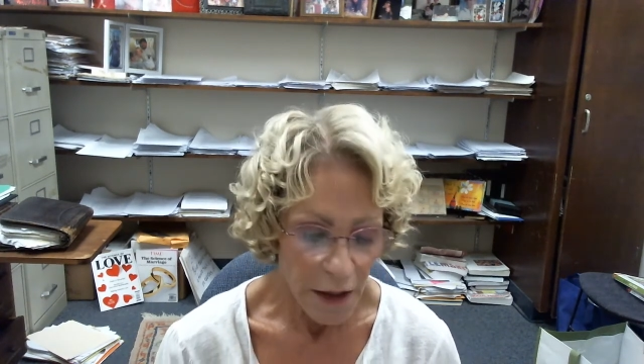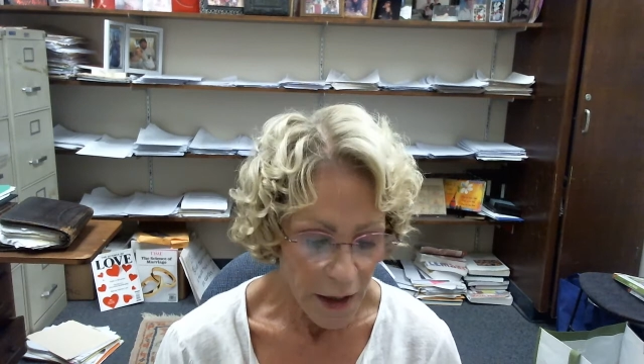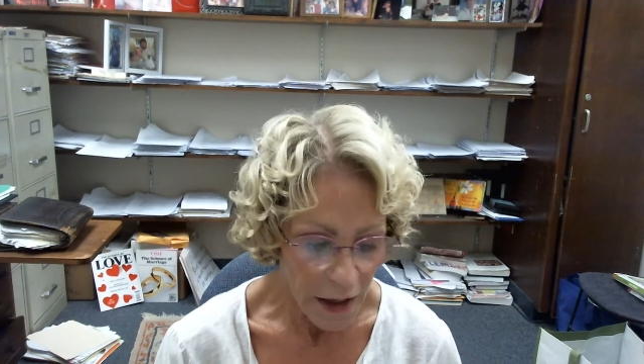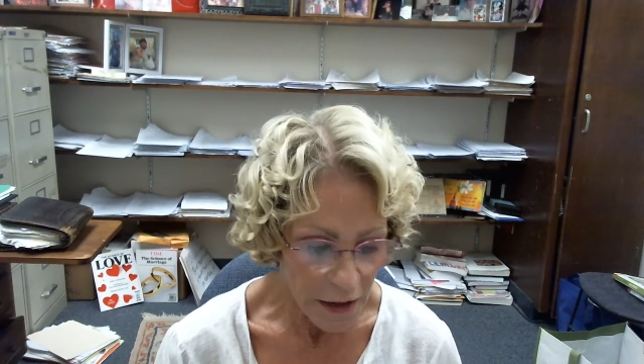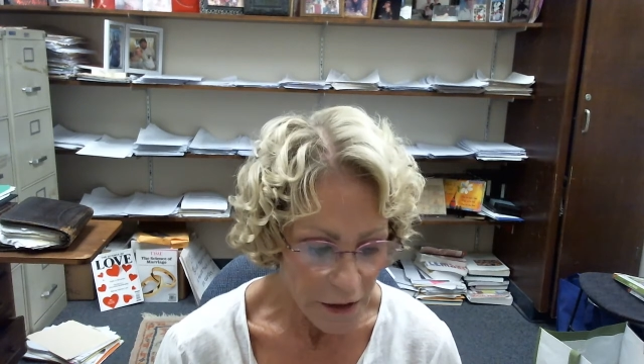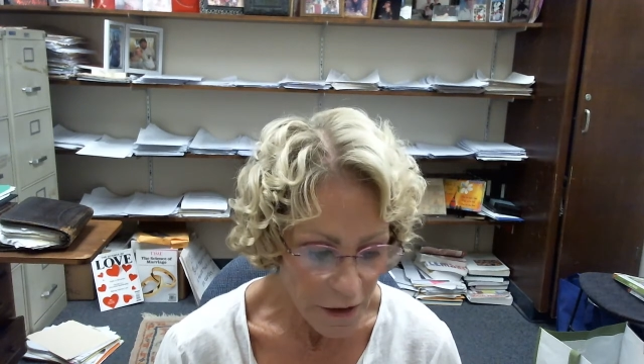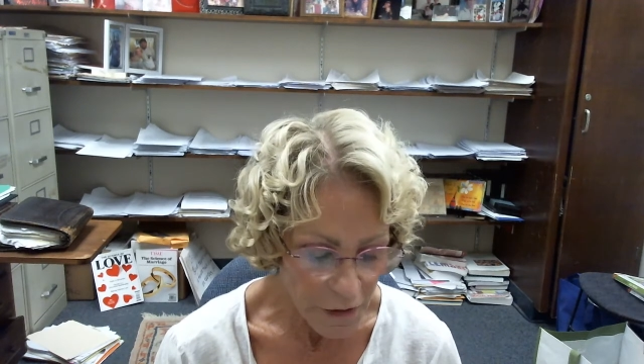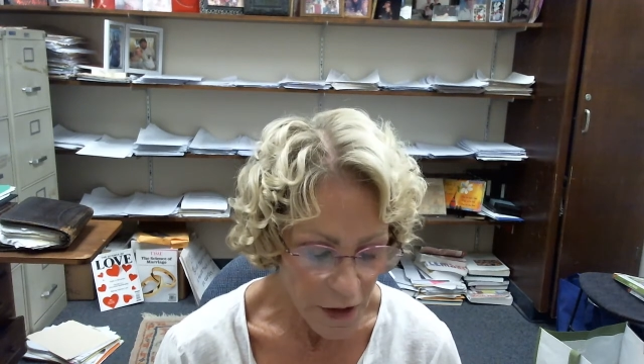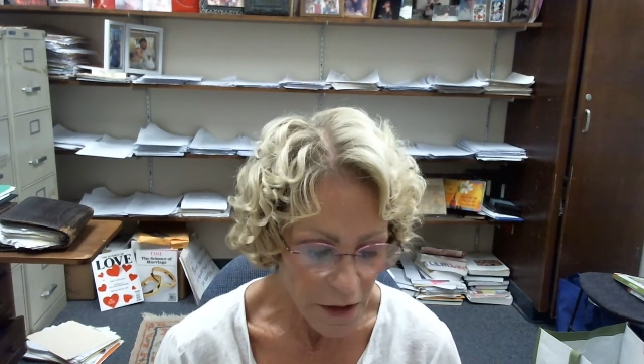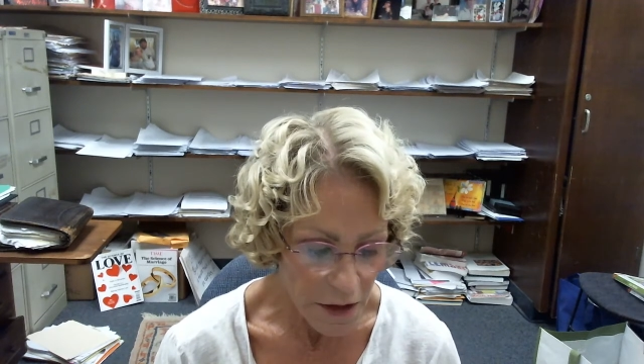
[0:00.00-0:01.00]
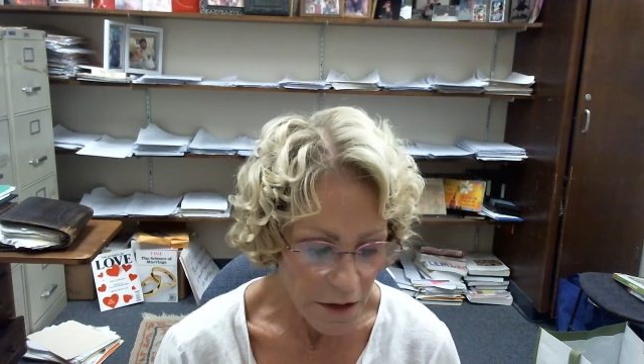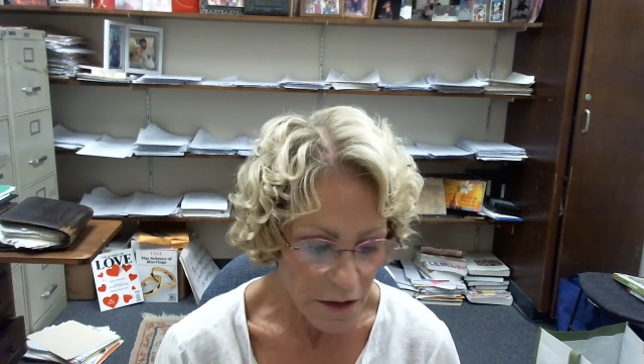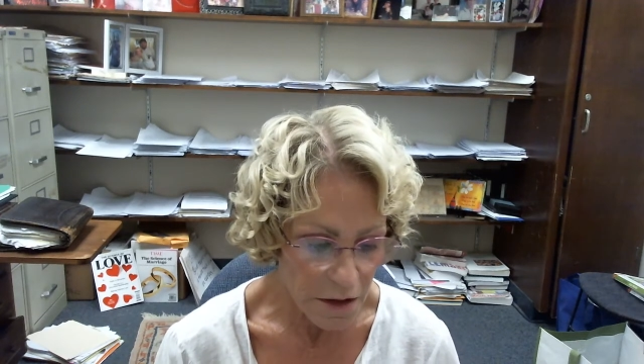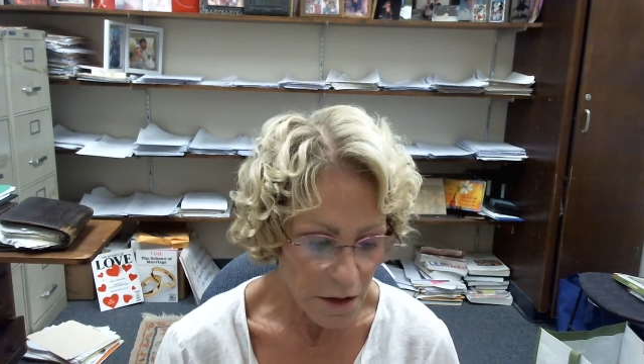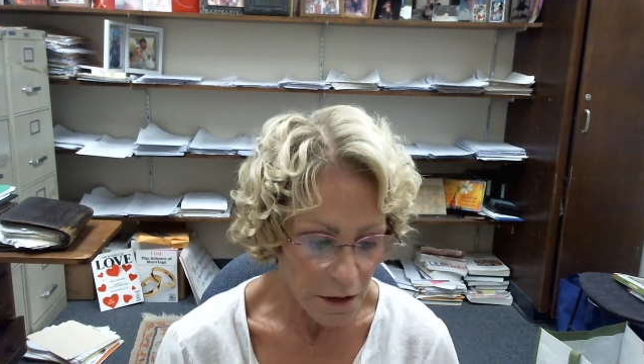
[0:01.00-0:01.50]
And a deviant
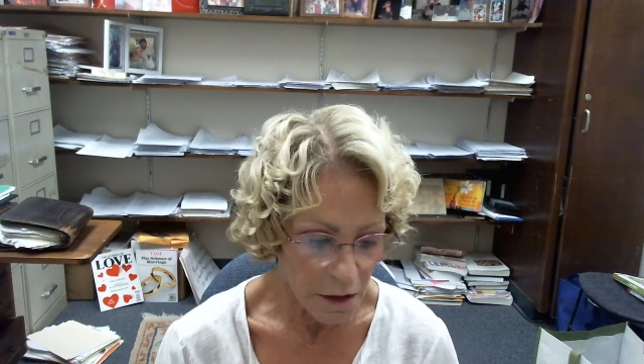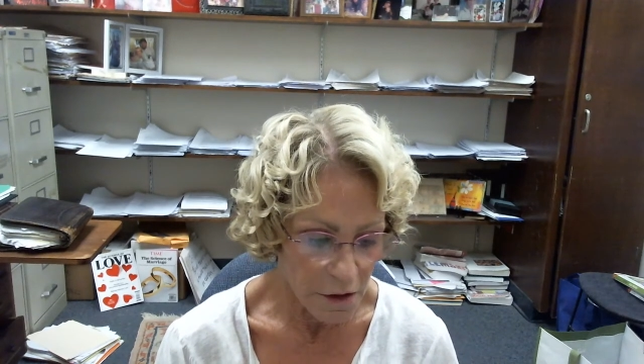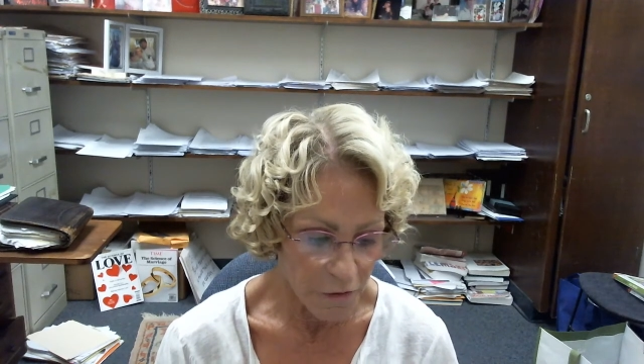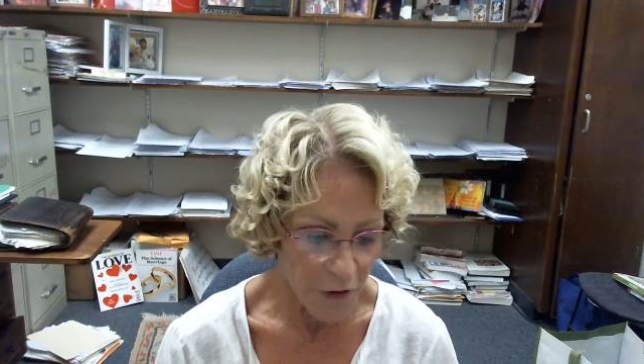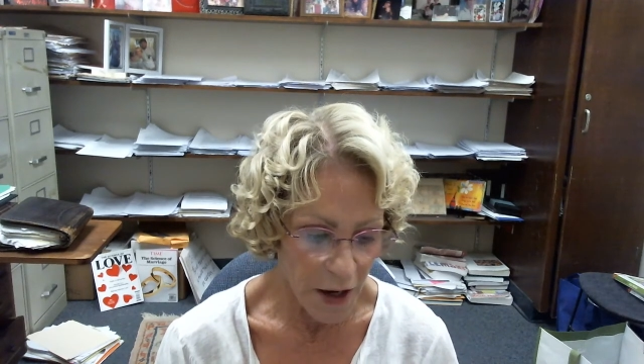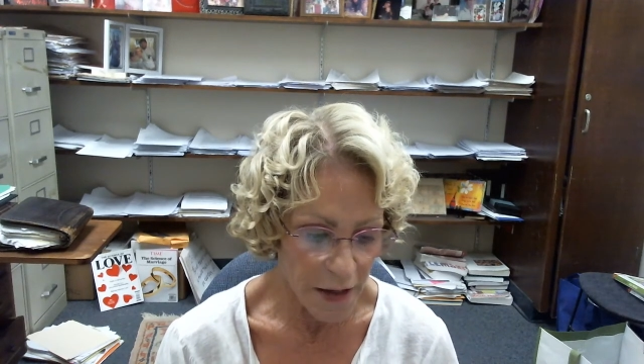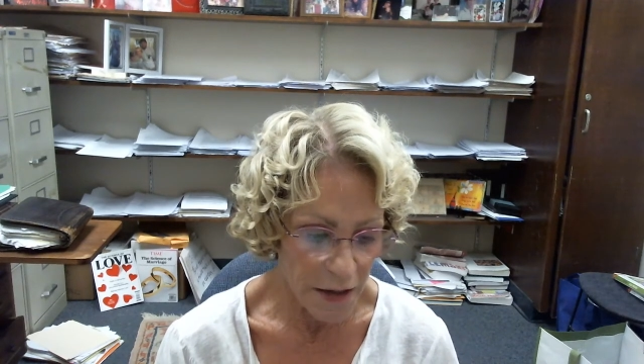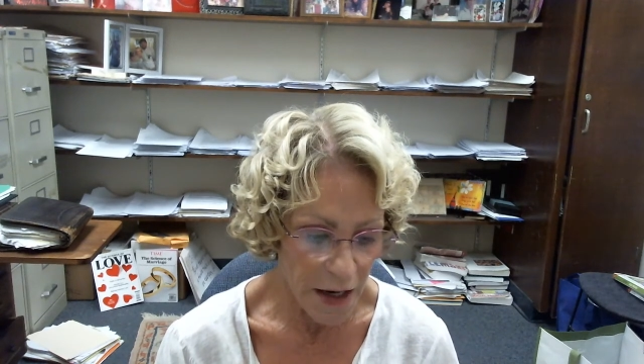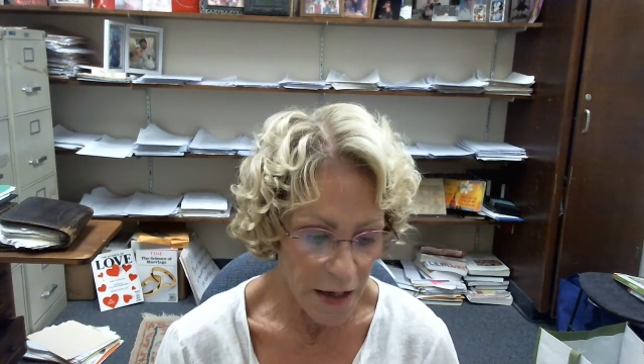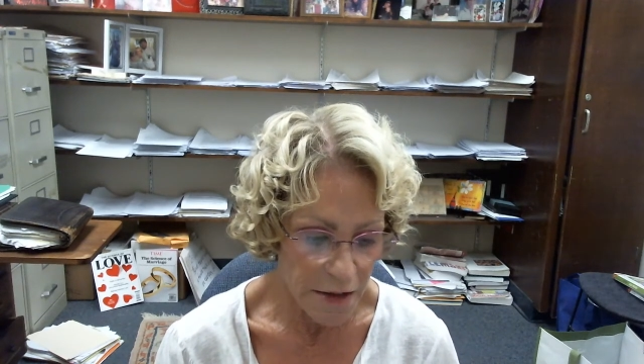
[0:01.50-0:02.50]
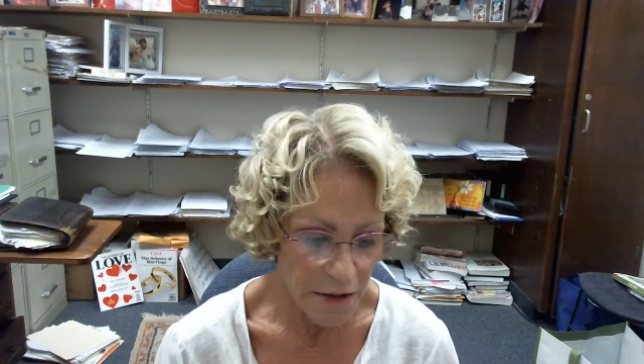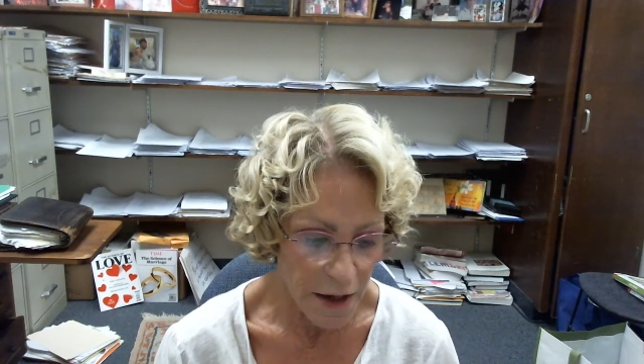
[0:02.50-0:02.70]
is defined as